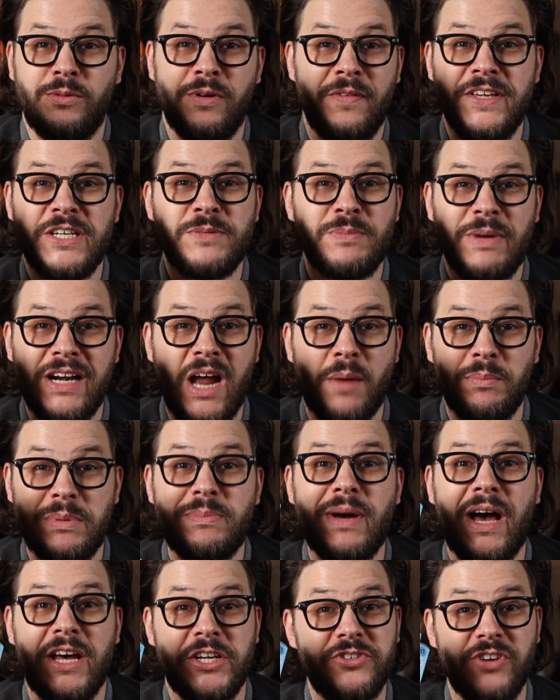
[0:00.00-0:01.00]
Well, these might not
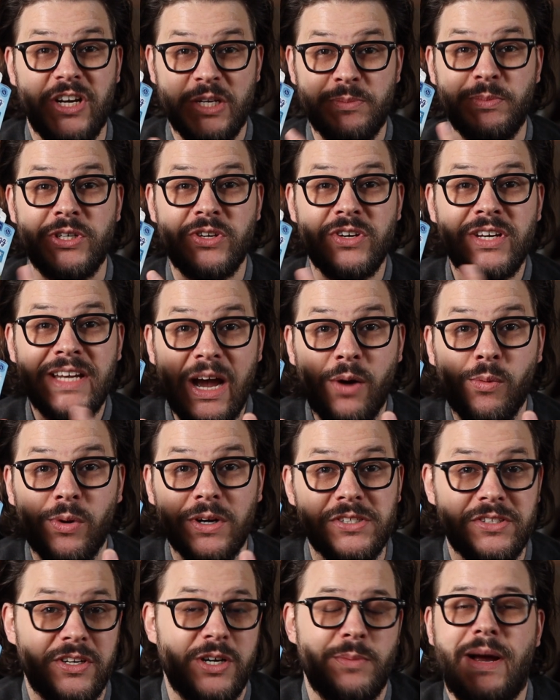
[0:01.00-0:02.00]
be pasteurized, but you can get
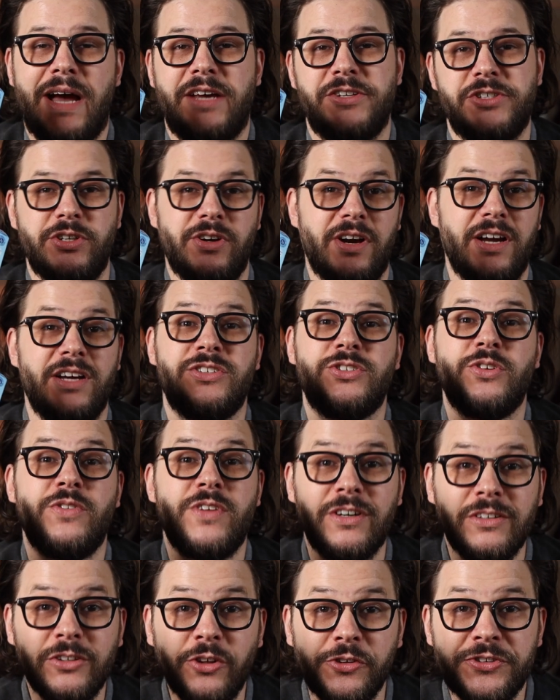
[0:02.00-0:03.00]
ones that are pasteurized, so
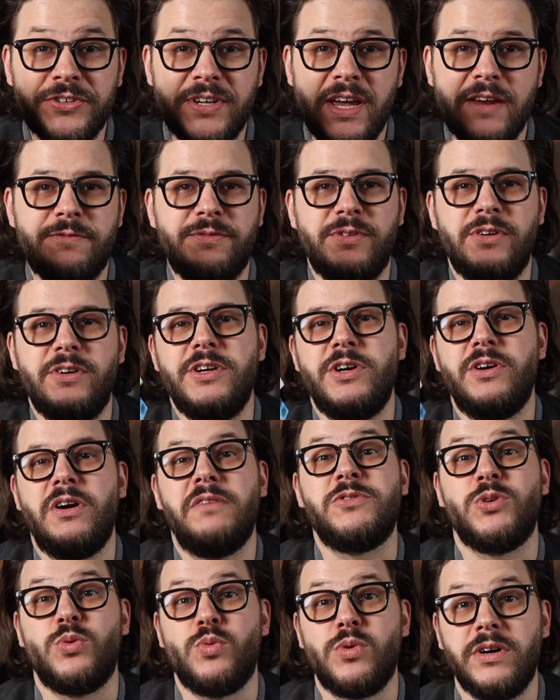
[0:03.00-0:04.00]
they're a little safer. You don't
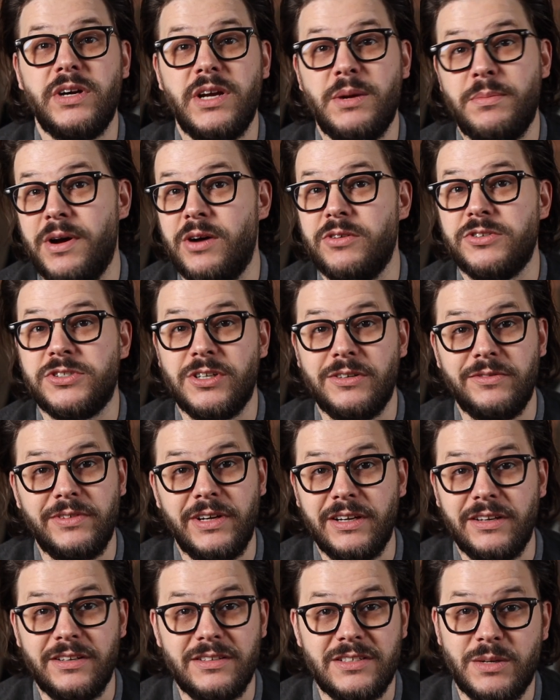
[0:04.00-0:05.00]
have to worry about
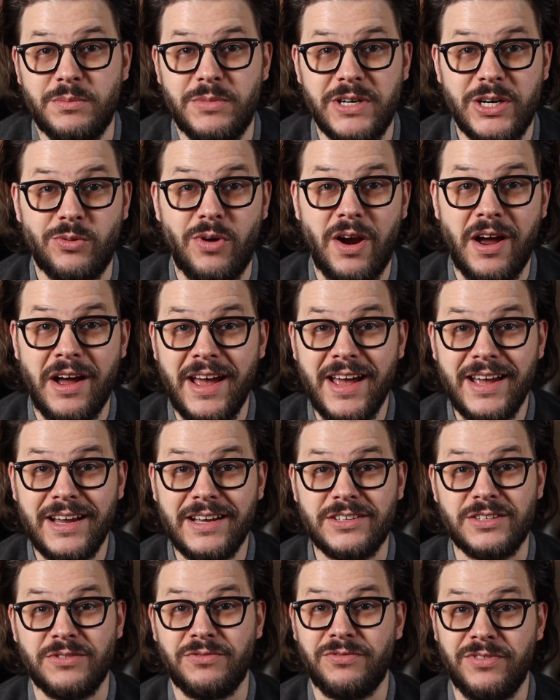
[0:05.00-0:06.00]
serving somebody raw
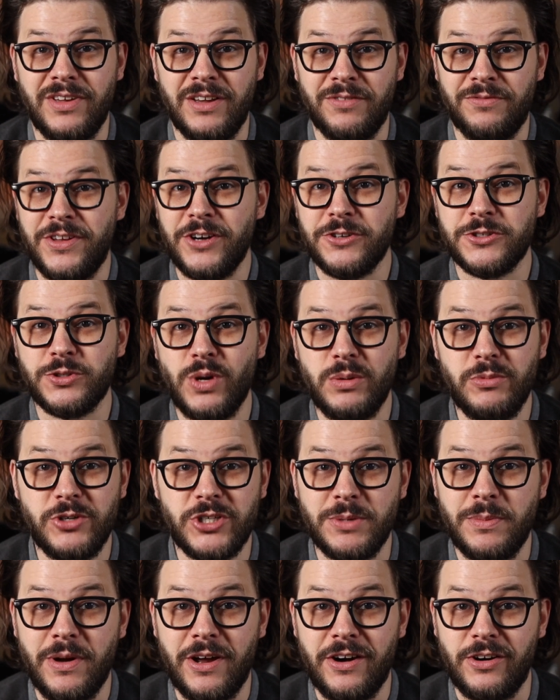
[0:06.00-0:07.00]
eggs if they're
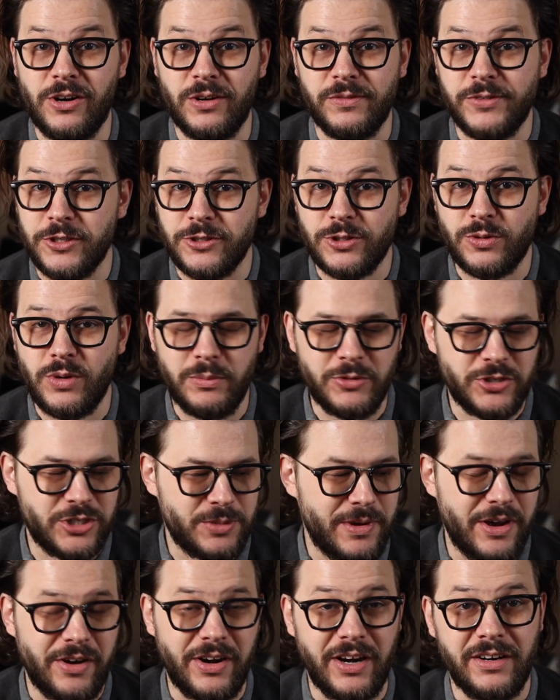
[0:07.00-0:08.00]
squeamish about it or if you're
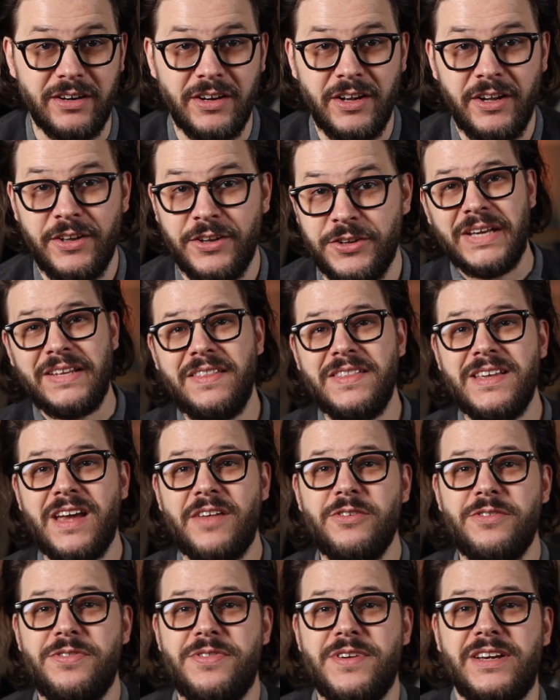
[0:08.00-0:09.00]
squeamish about it. And then the
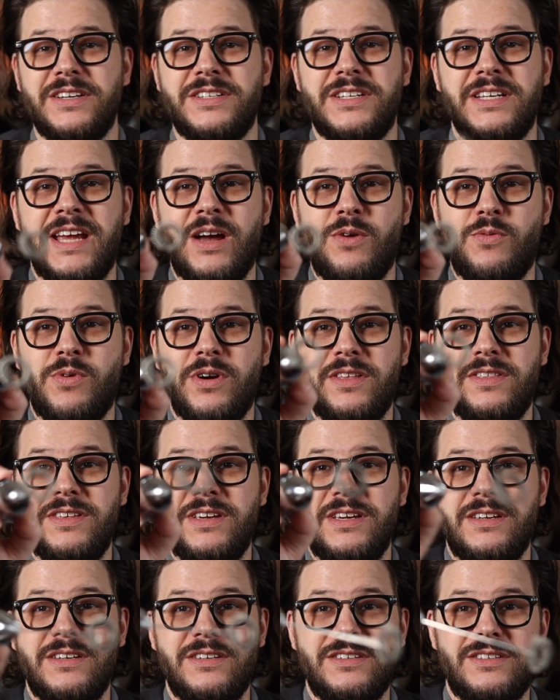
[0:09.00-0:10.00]
other thing is to get one of
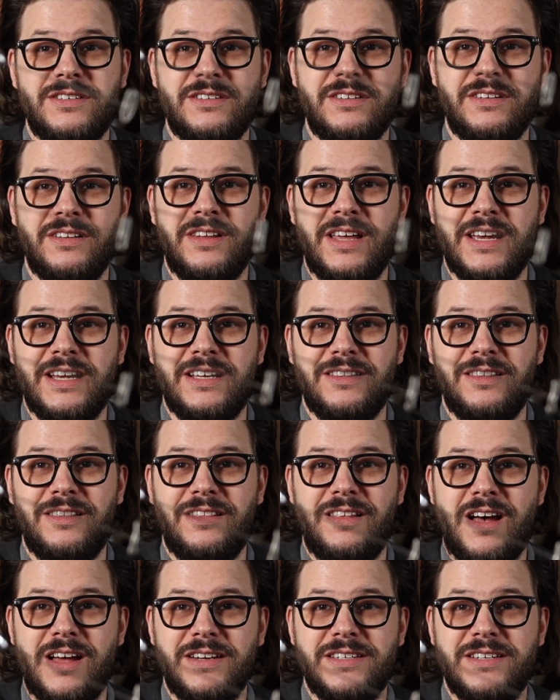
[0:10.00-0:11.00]
these, like,
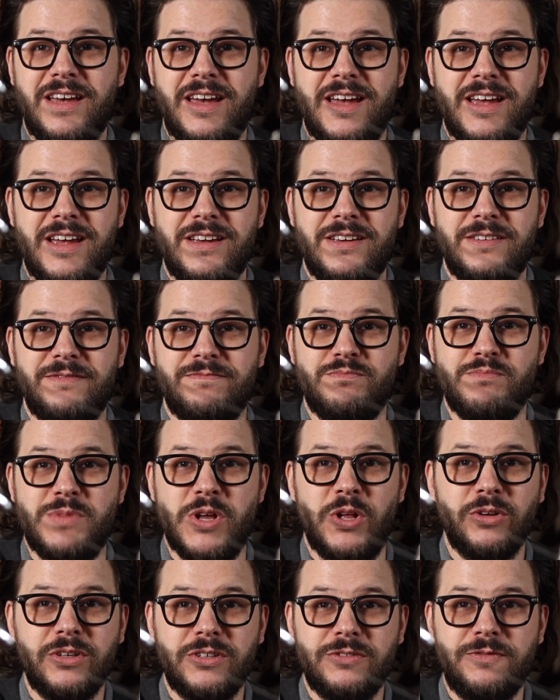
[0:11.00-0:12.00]
latte
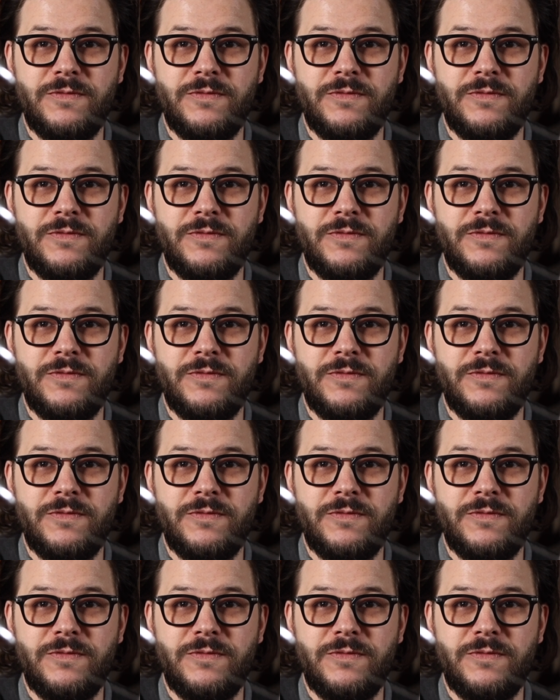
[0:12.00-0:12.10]
milk